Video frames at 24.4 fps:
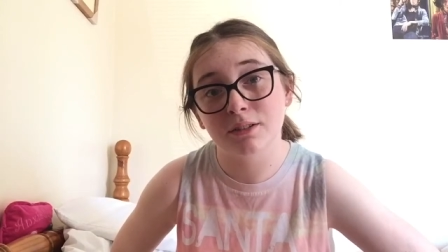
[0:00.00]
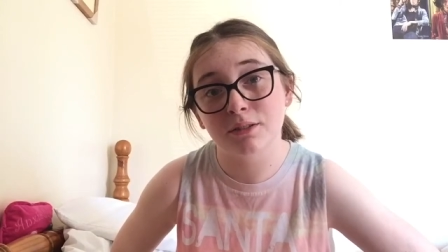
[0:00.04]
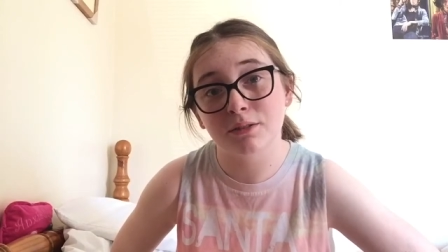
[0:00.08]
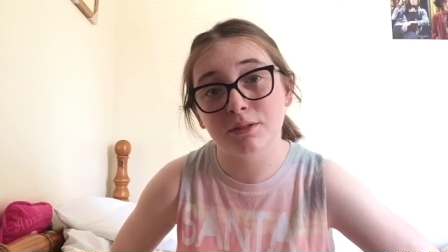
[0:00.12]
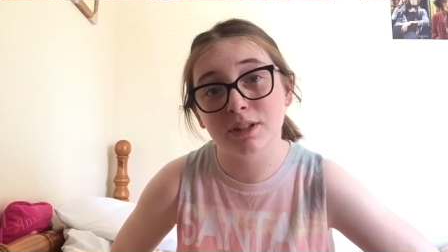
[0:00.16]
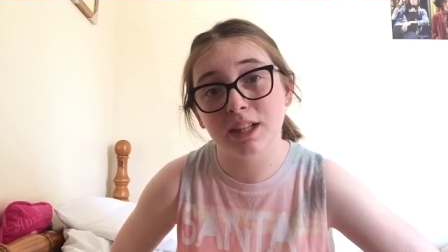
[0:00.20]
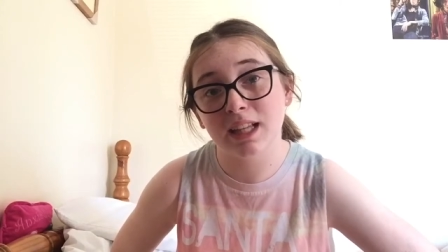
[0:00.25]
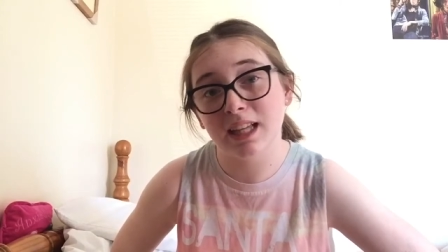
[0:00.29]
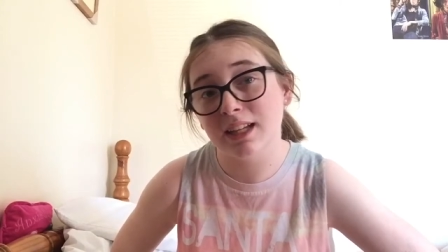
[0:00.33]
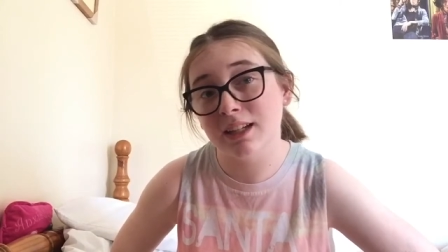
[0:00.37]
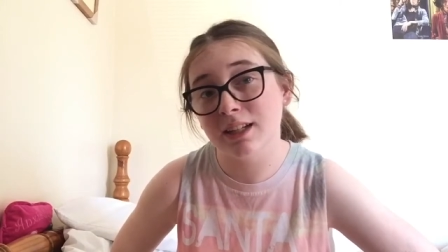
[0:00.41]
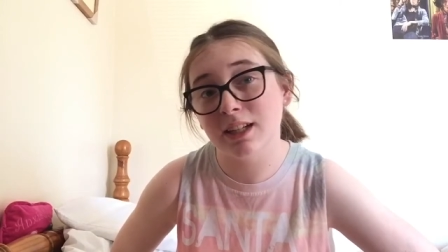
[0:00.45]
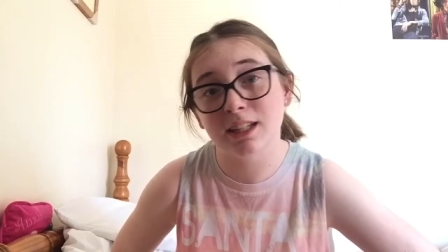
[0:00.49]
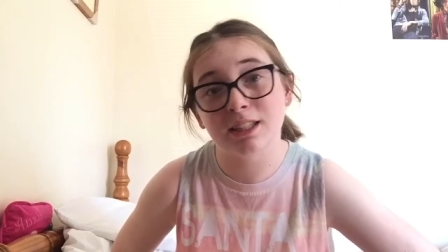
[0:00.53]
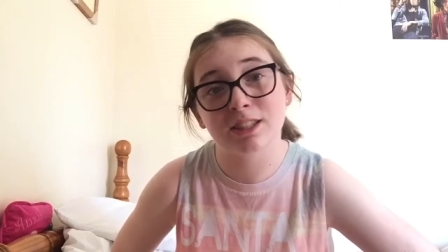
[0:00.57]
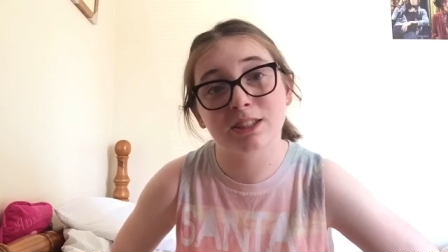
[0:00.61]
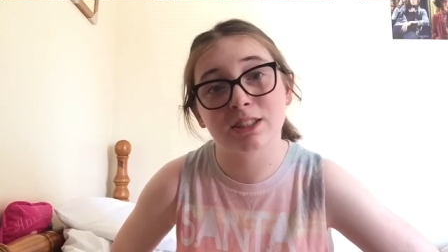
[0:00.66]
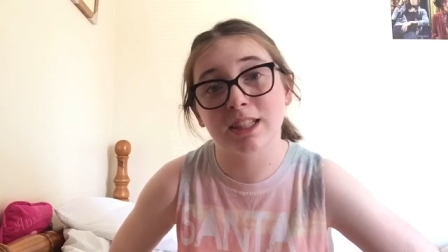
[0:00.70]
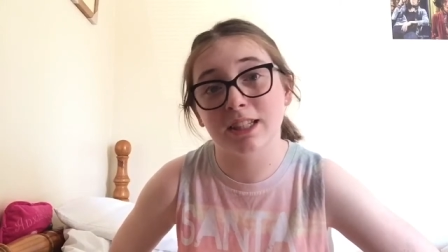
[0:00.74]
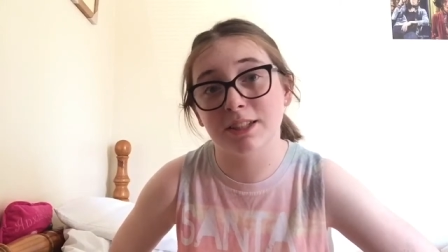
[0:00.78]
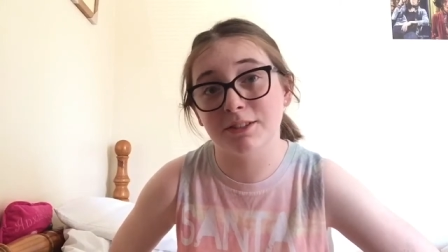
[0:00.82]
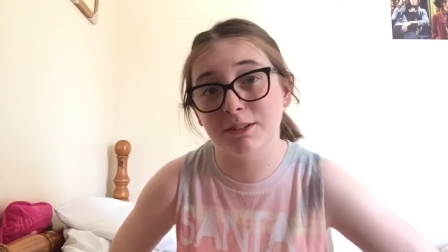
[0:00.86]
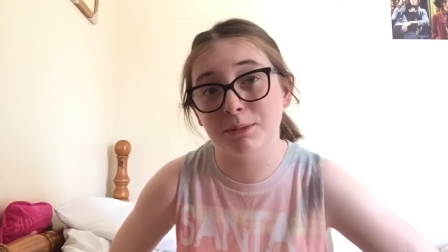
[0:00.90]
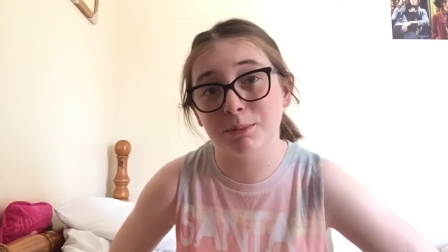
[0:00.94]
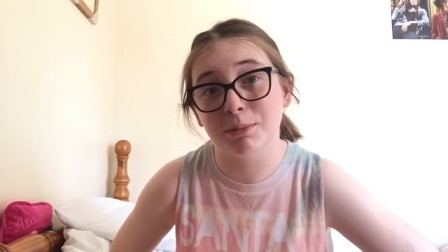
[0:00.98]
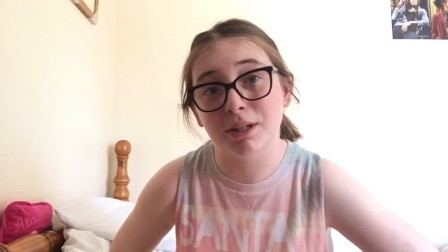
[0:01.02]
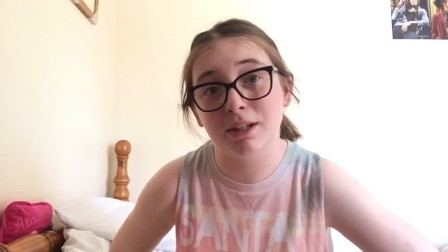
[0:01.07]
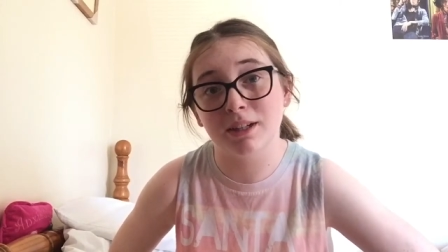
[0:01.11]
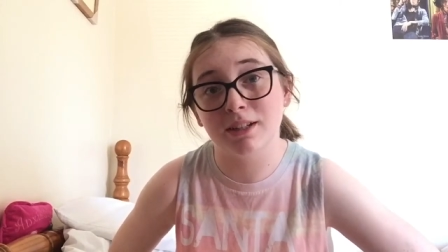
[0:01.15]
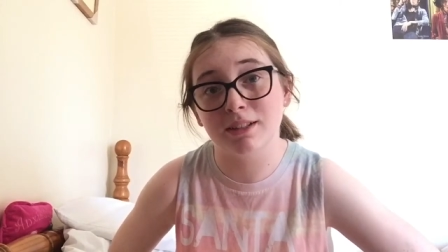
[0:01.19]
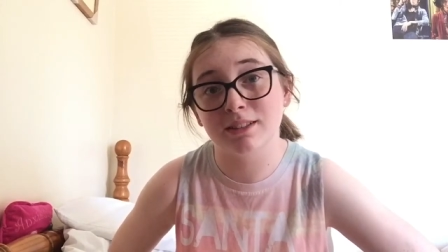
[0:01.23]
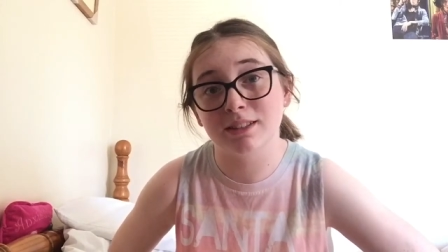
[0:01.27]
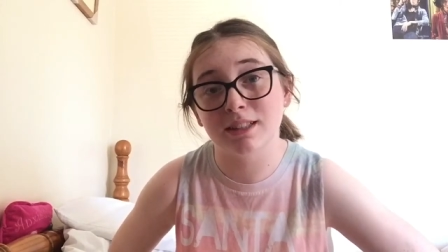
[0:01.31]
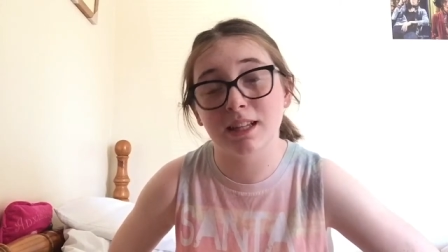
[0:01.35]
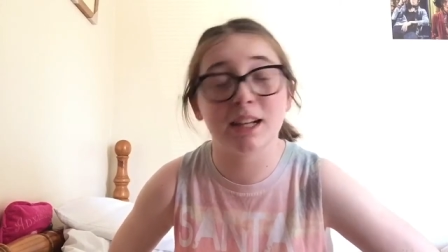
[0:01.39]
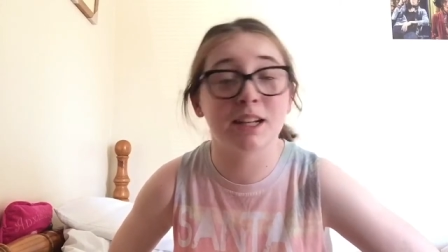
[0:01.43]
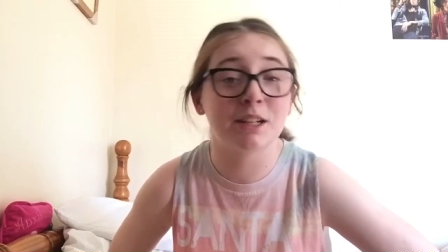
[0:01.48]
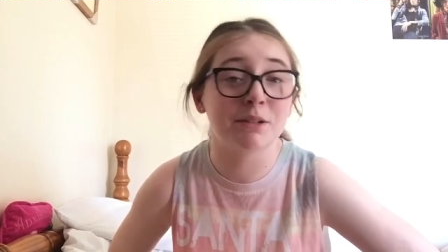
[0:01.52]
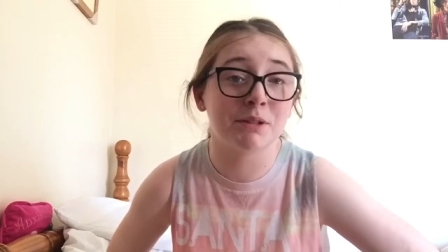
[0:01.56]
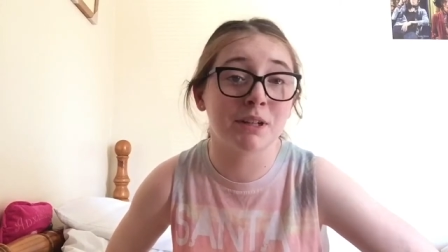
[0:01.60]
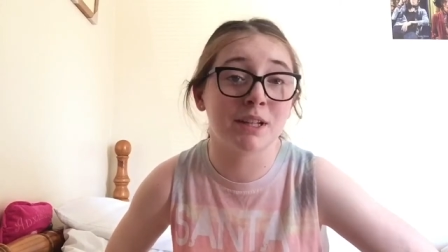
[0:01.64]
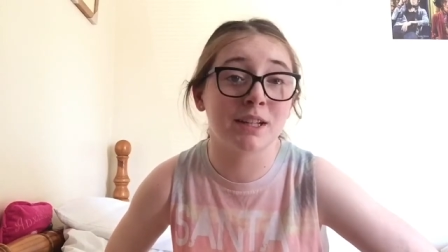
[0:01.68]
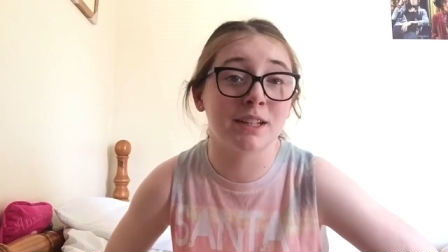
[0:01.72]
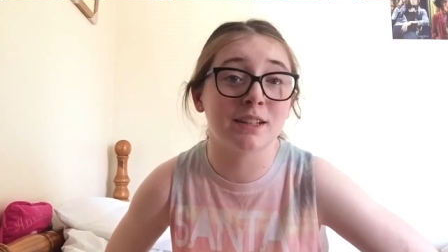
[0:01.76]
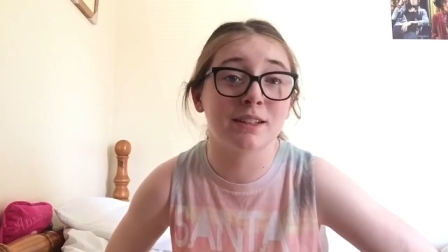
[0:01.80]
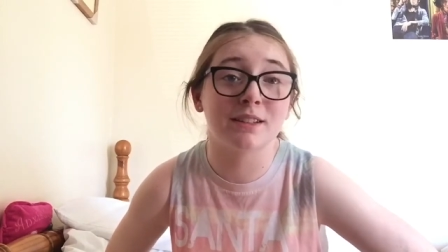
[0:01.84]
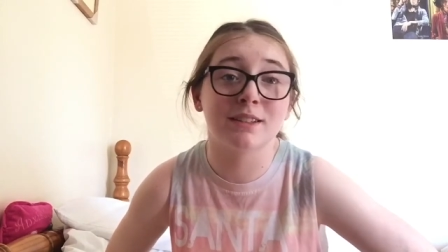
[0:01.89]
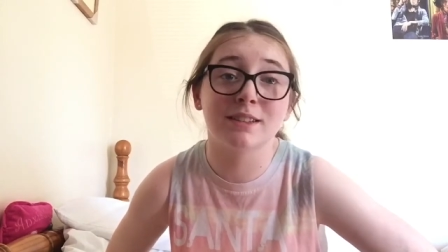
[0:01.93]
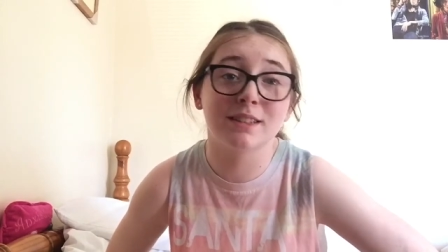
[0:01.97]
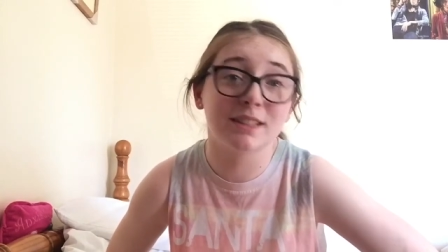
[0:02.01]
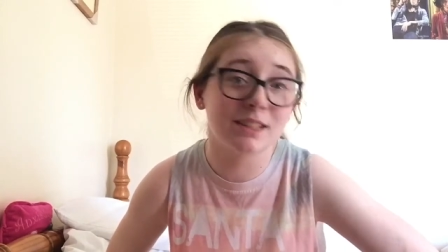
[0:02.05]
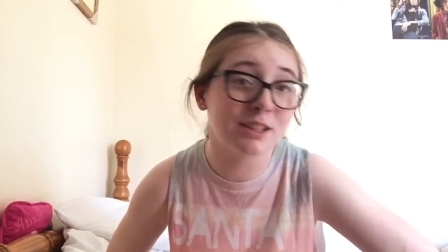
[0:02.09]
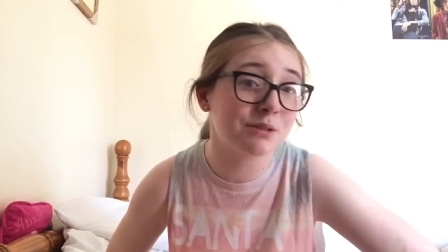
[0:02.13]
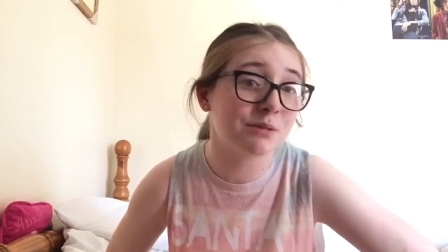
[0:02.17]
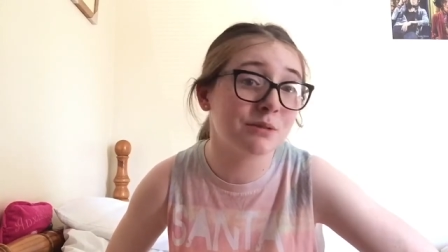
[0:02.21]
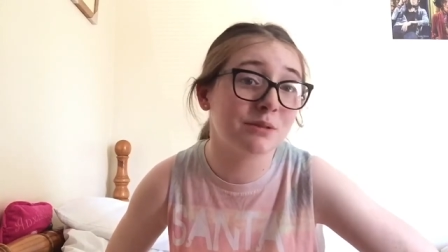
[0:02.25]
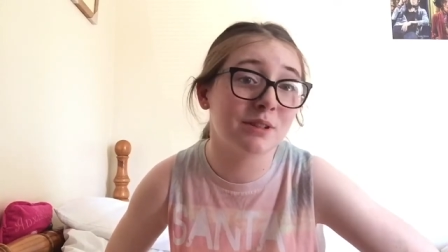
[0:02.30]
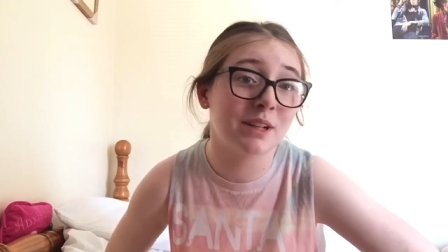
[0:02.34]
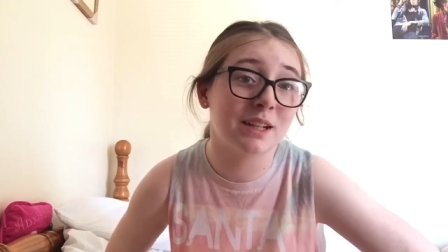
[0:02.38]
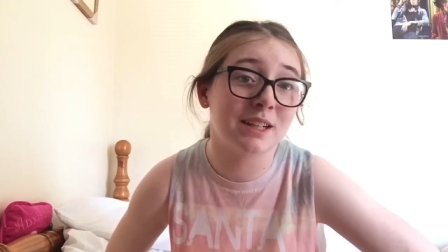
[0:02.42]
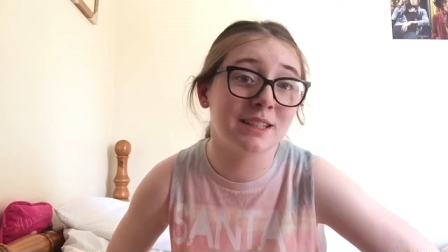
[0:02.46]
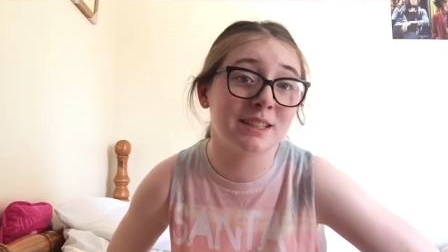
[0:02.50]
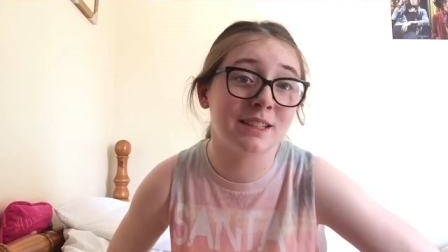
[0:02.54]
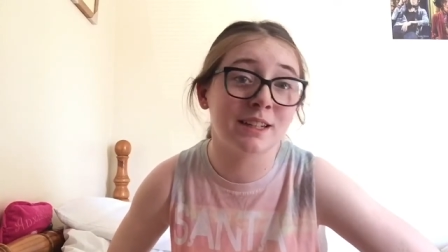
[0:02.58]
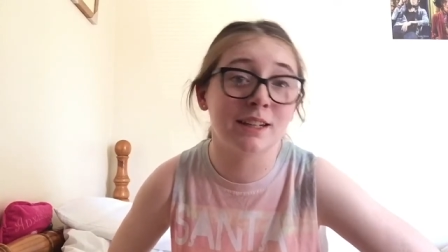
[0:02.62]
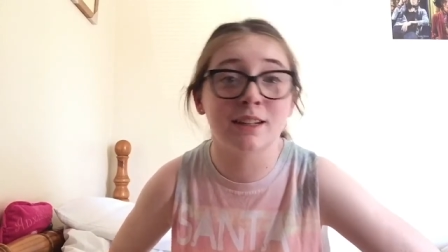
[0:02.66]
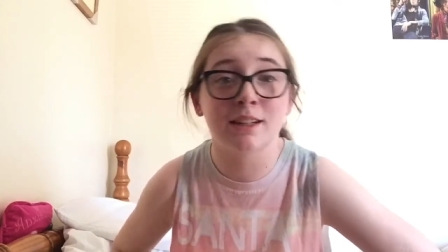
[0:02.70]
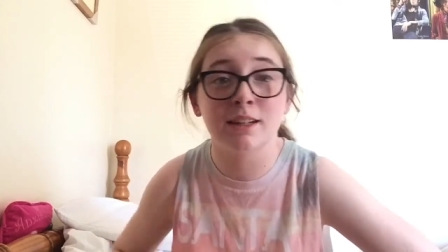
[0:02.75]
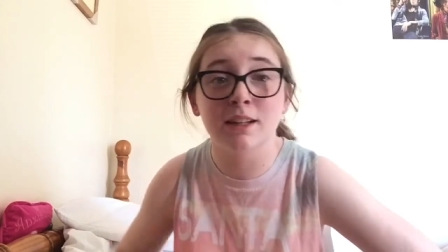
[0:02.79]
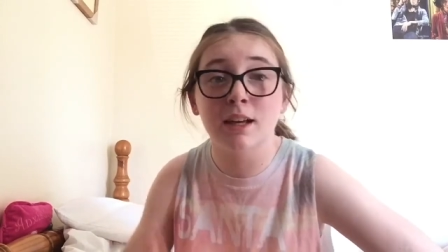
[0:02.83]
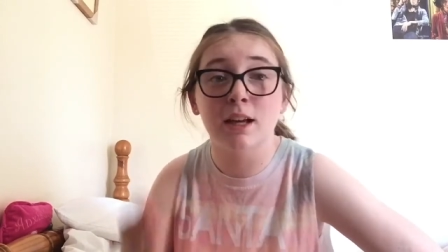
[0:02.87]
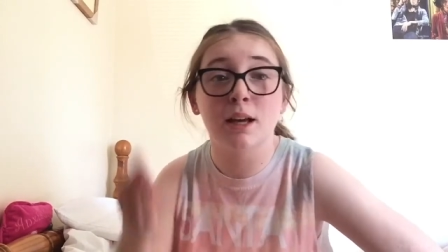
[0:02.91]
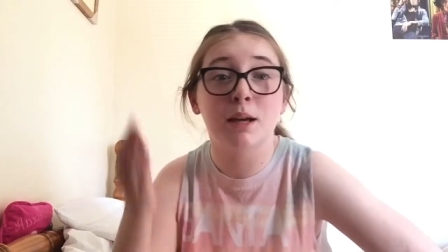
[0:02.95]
all the unnecessary parts. Anyway, see you all later.